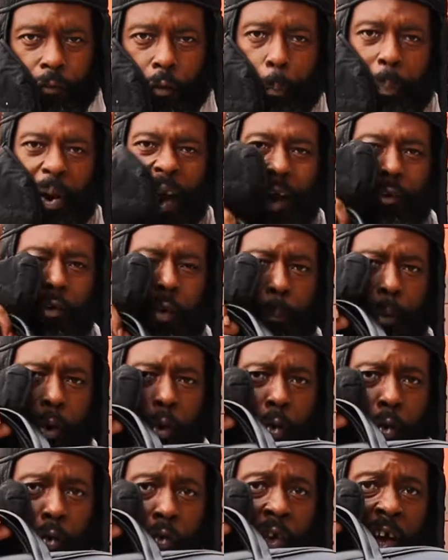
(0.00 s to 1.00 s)
for
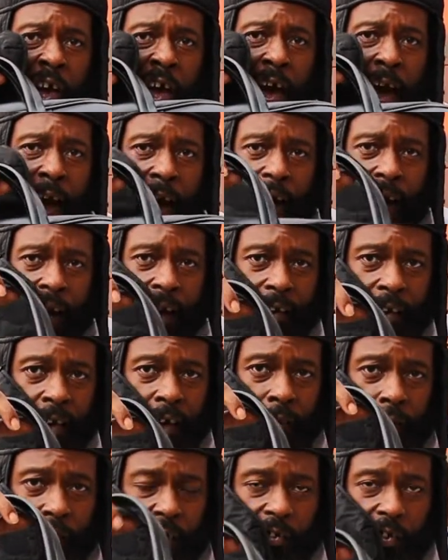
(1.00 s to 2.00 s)
Parabold. And
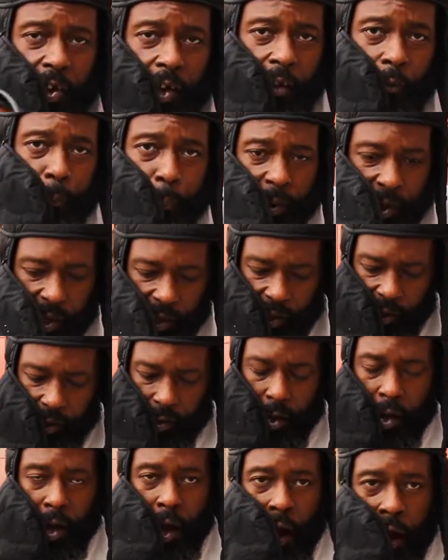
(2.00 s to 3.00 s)
this has been
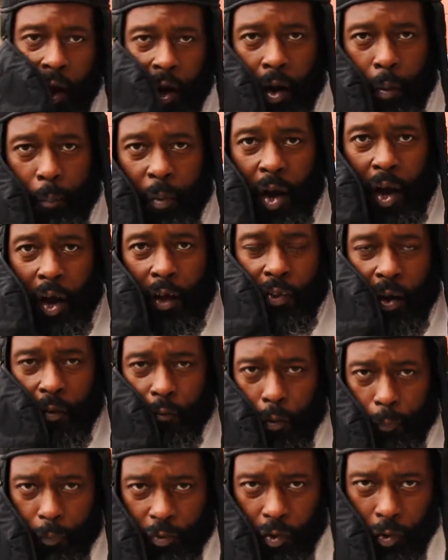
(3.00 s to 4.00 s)

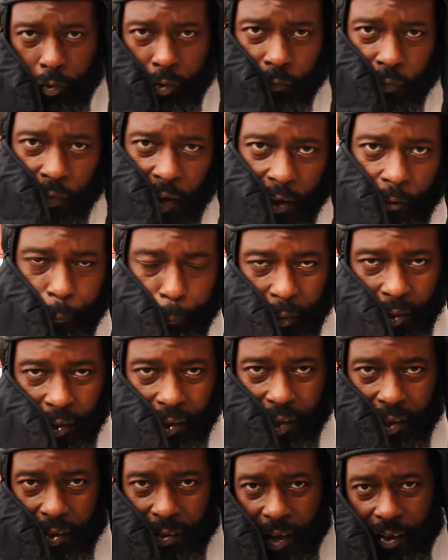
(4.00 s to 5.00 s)
another episode of Nice Bit
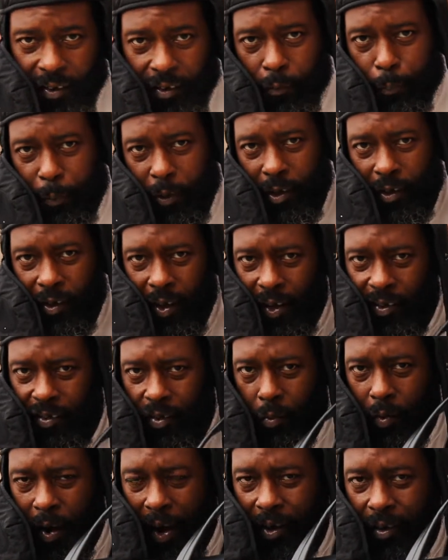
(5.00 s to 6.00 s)
of Kit. That this has been a nice
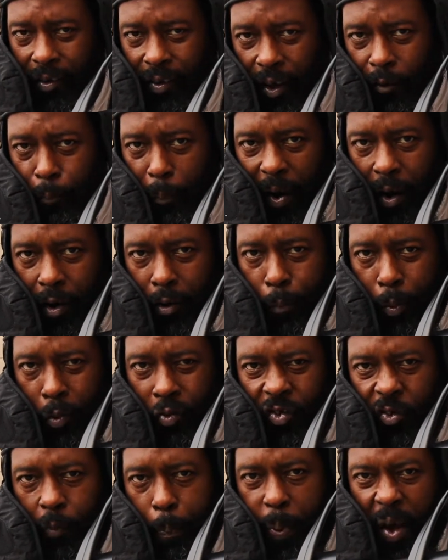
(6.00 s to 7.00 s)
little Adidas
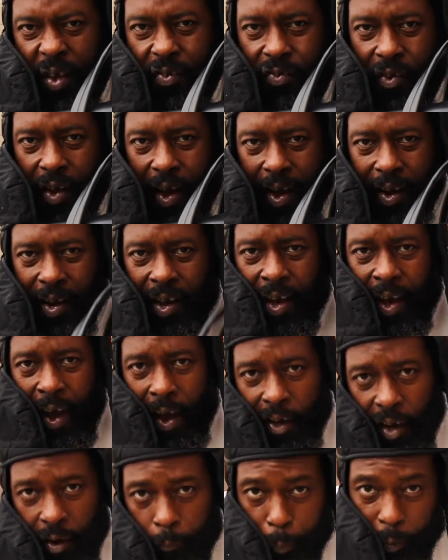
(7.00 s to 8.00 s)
Parabold Spezial.
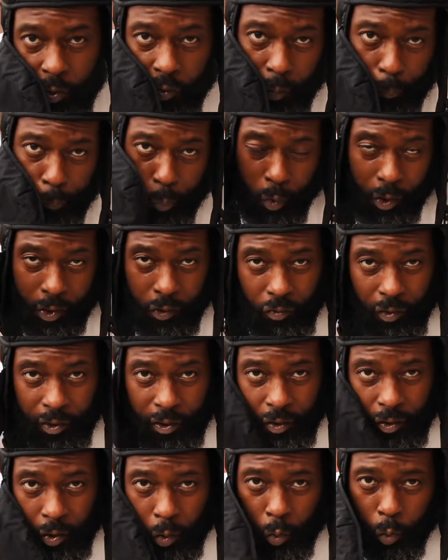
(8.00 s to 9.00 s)
And I've been your boy. You
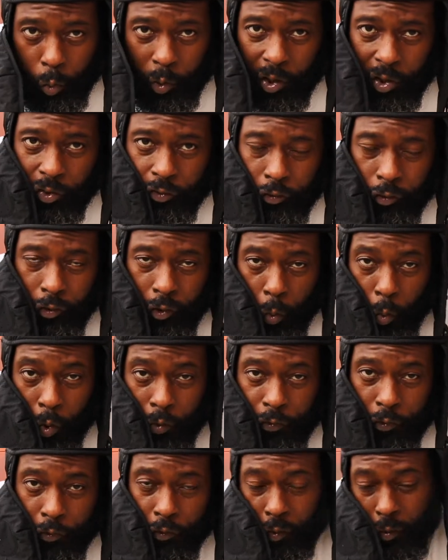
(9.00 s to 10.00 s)
already know who it is. You know
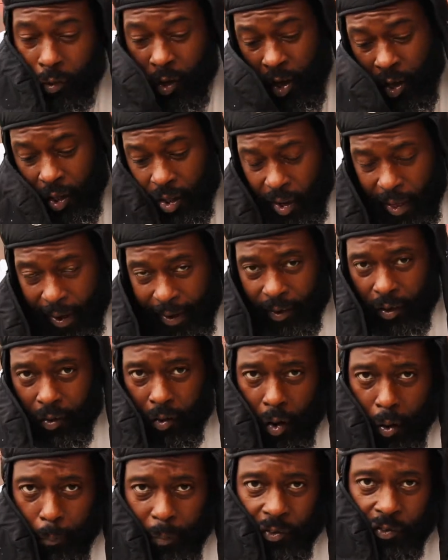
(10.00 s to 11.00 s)
what to do. Like,
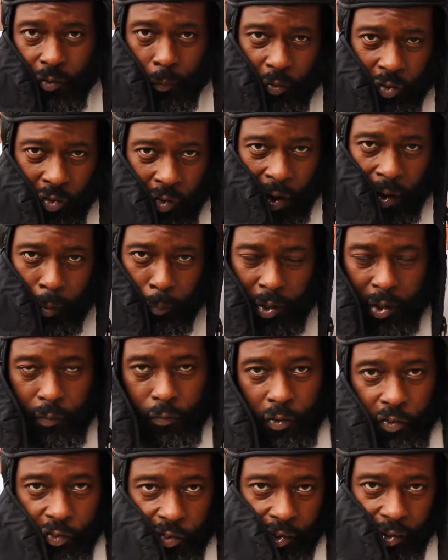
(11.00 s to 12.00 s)
comment, subscribe, leave
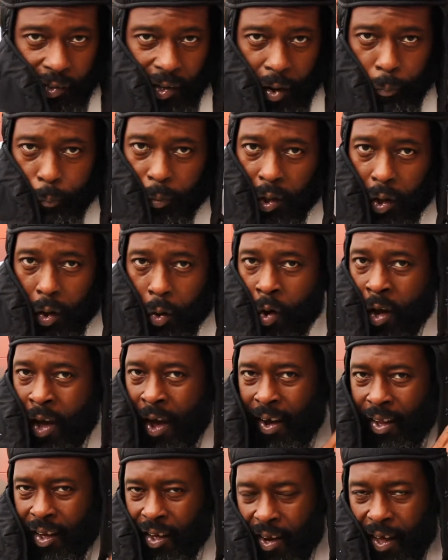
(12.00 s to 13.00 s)
your shit down below.
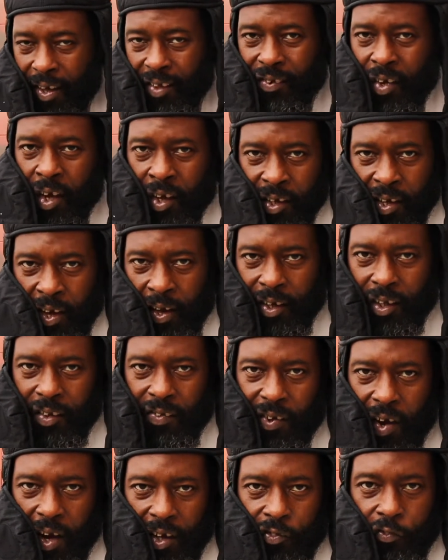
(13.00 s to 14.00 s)
And let's get in
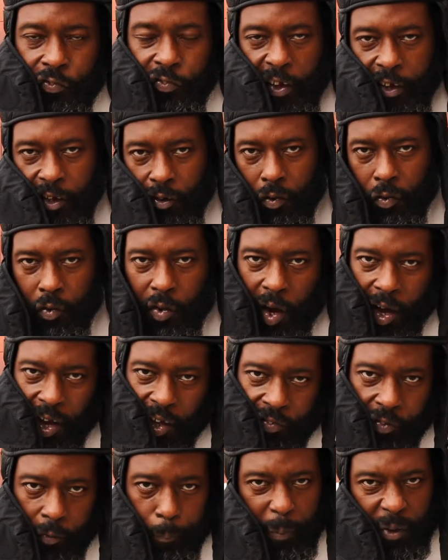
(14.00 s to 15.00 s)
touch. Thank you,
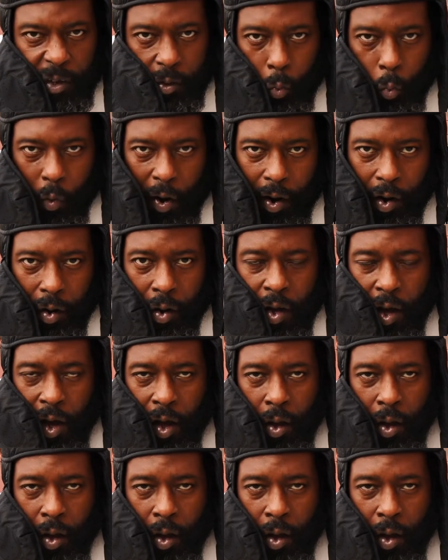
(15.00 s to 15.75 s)
guys. It's been a while.